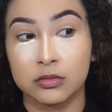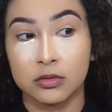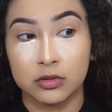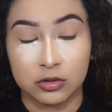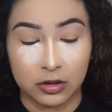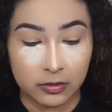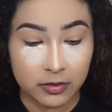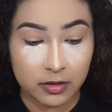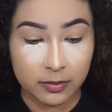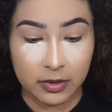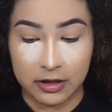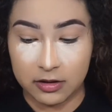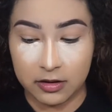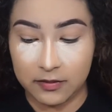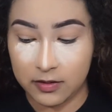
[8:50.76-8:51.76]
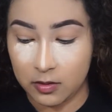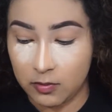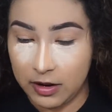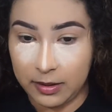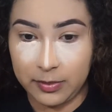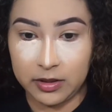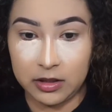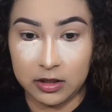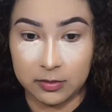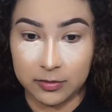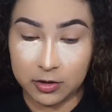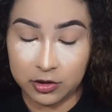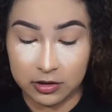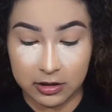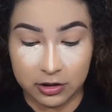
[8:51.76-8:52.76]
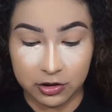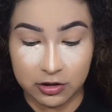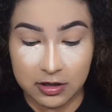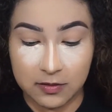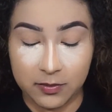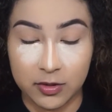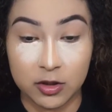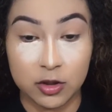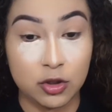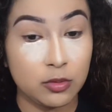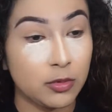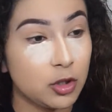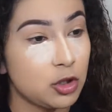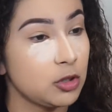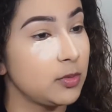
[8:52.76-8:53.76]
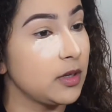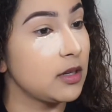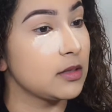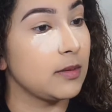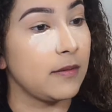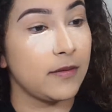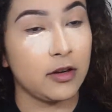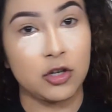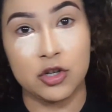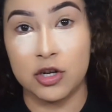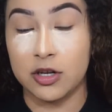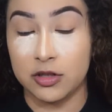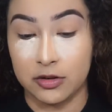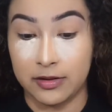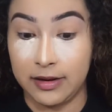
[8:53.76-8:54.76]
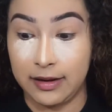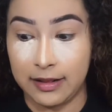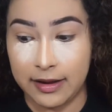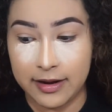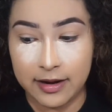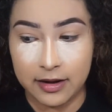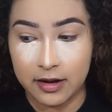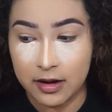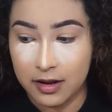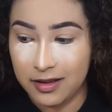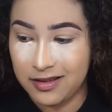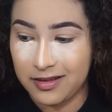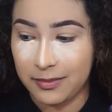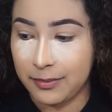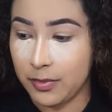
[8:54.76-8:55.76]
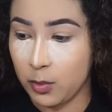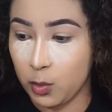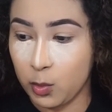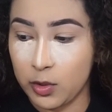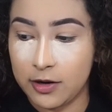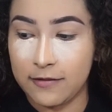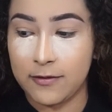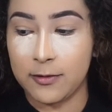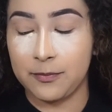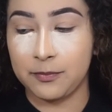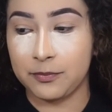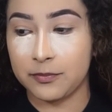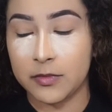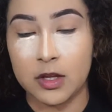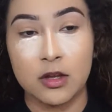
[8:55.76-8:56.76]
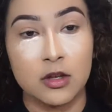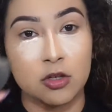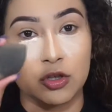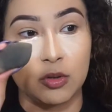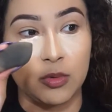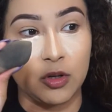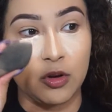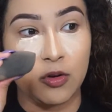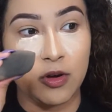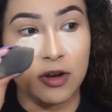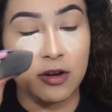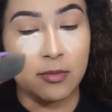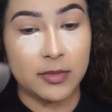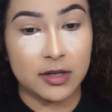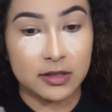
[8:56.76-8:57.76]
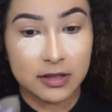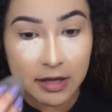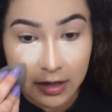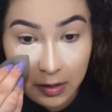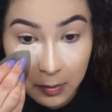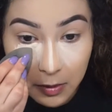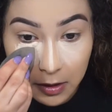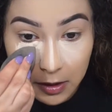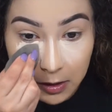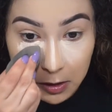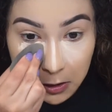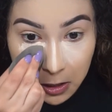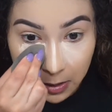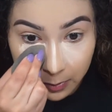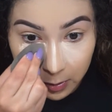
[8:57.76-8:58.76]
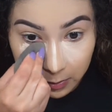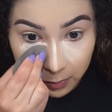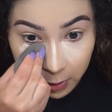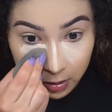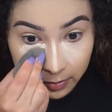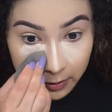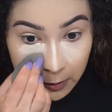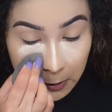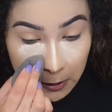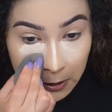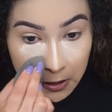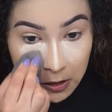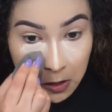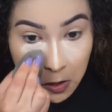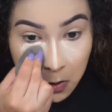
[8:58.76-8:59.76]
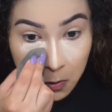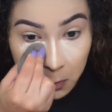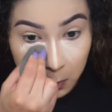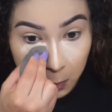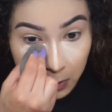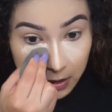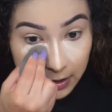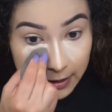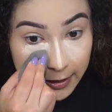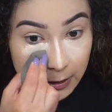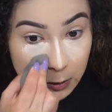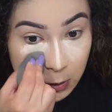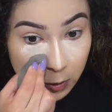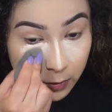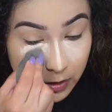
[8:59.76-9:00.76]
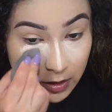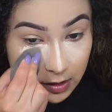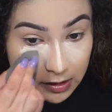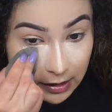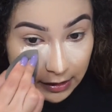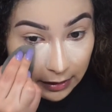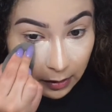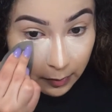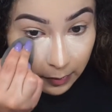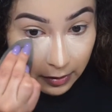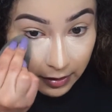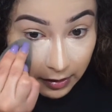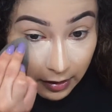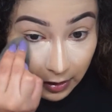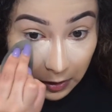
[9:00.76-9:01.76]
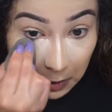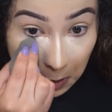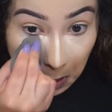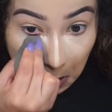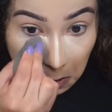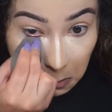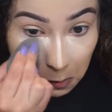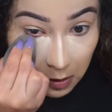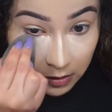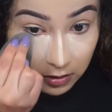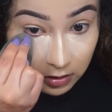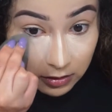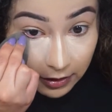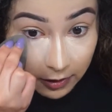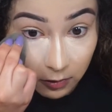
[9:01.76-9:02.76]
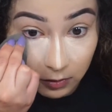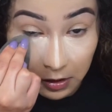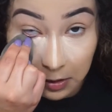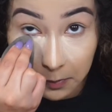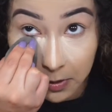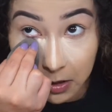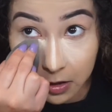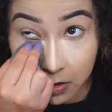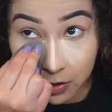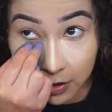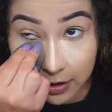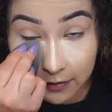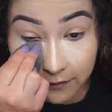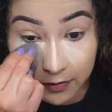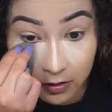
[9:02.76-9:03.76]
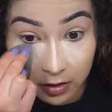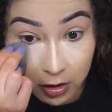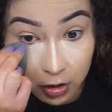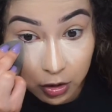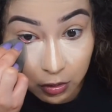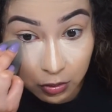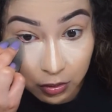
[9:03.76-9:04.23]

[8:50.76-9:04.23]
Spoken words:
So I don't even know why I put this much. I shouldn't have put too much just because my foundation is already light, but whatever. So I'm gonna go ahead and I'm gonna take my damp beauty blender again. What I like doing is I like blending it out, and since I don't like my under eye feeling too